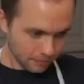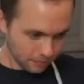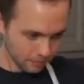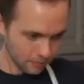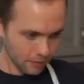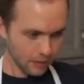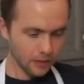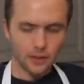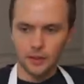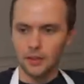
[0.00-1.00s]

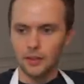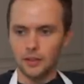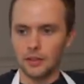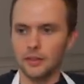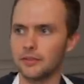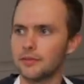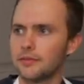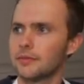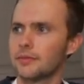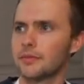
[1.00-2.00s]

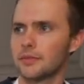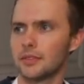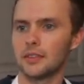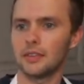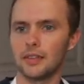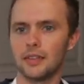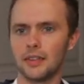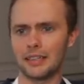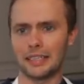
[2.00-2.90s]
No words are spoken by the person on screen.